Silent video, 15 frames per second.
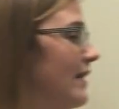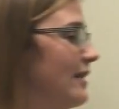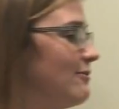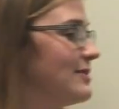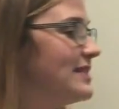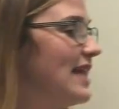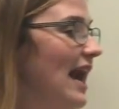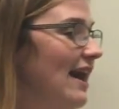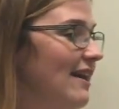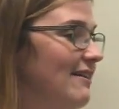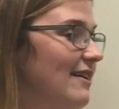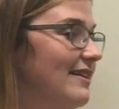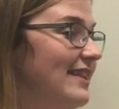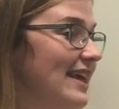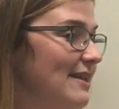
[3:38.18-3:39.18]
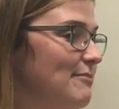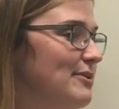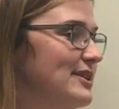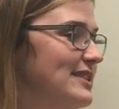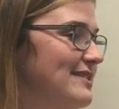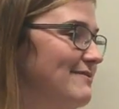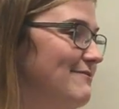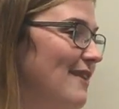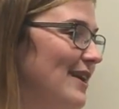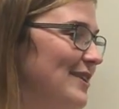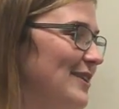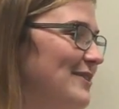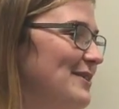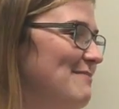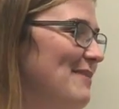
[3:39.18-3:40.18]
It was then
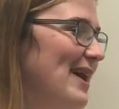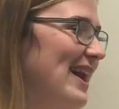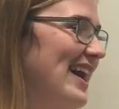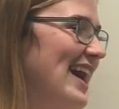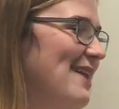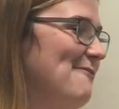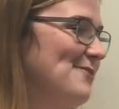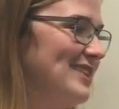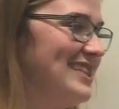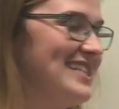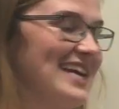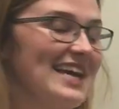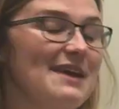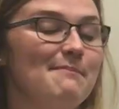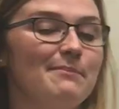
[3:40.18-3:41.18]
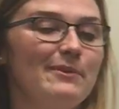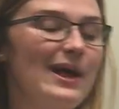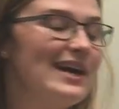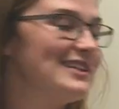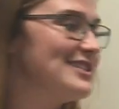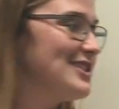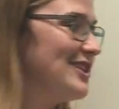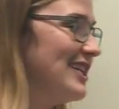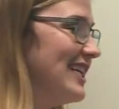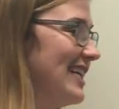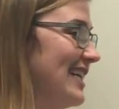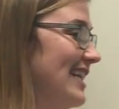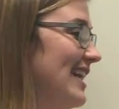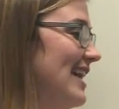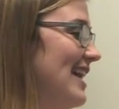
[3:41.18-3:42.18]
followed by a 1-second black
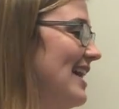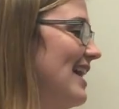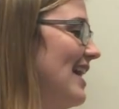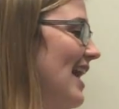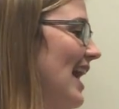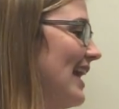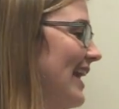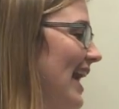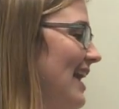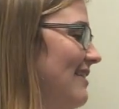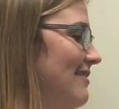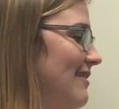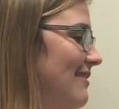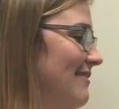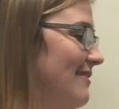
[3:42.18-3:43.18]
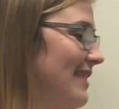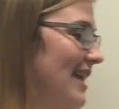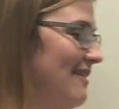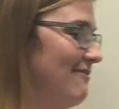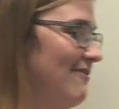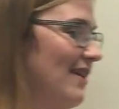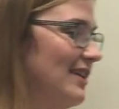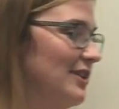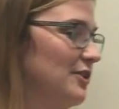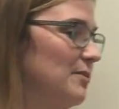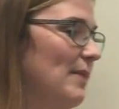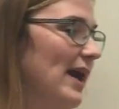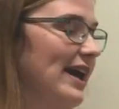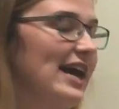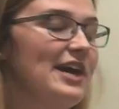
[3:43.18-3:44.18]
screen, again then followed
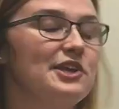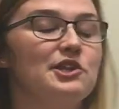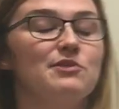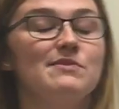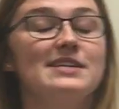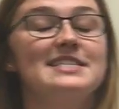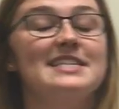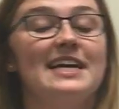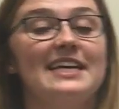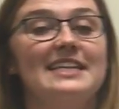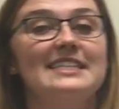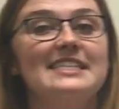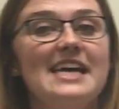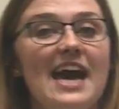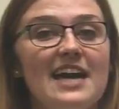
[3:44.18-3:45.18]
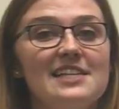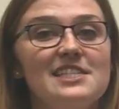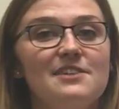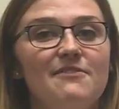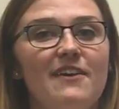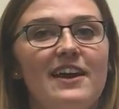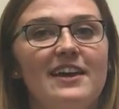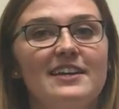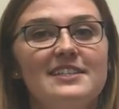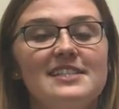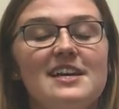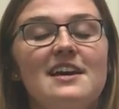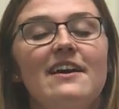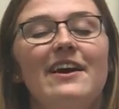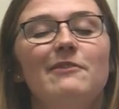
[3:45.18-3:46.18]
by a 3-second test phase
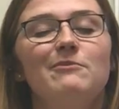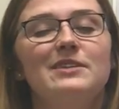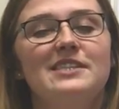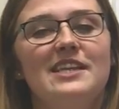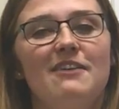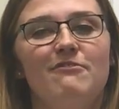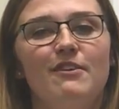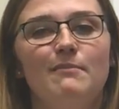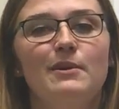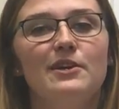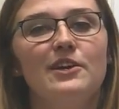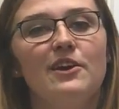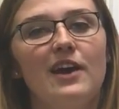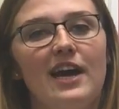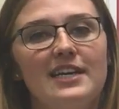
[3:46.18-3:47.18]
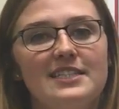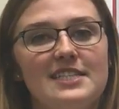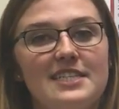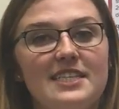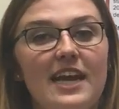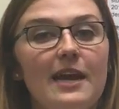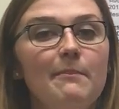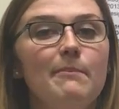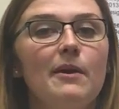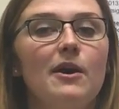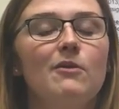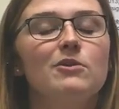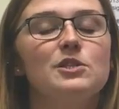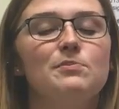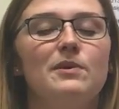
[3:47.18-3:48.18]
in which that familiarized shape
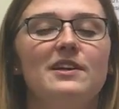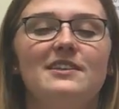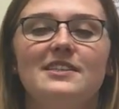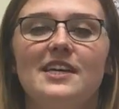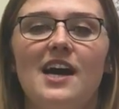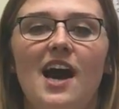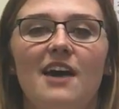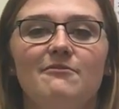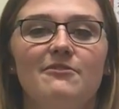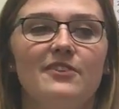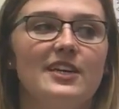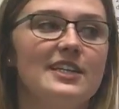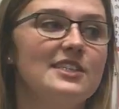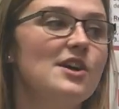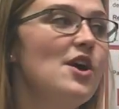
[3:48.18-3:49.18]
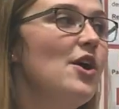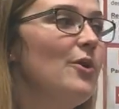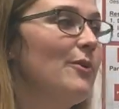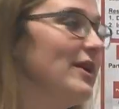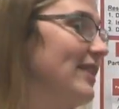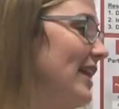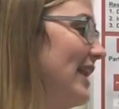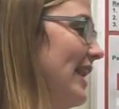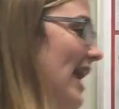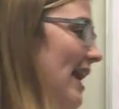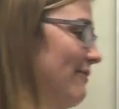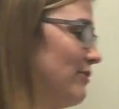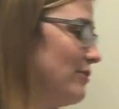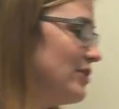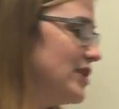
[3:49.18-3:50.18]
was put into conflict with a
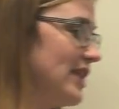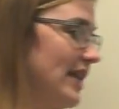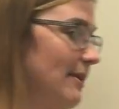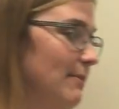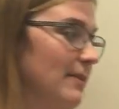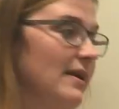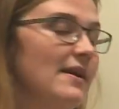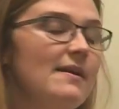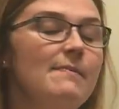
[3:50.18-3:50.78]
novel shape.